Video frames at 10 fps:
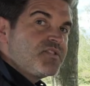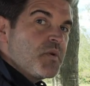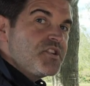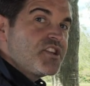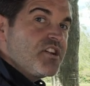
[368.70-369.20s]

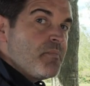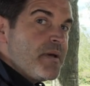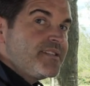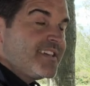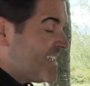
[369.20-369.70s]
switchgear
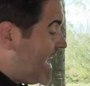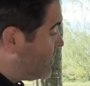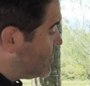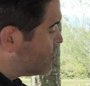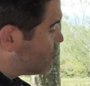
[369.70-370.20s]
appears again
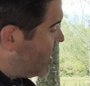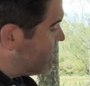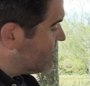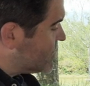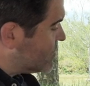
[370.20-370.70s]
on the
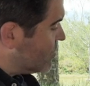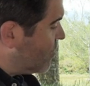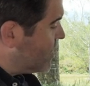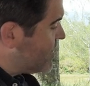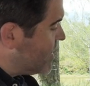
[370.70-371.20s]
driver's door
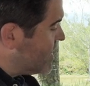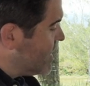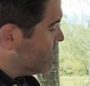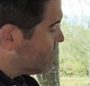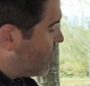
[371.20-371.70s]
with the
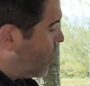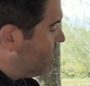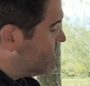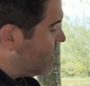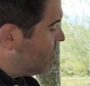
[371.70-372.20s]
sort of
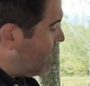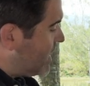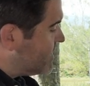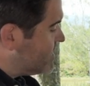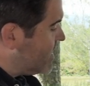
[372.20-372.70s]
window
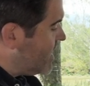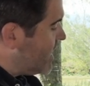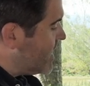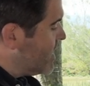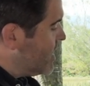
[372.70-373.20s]
buttons here,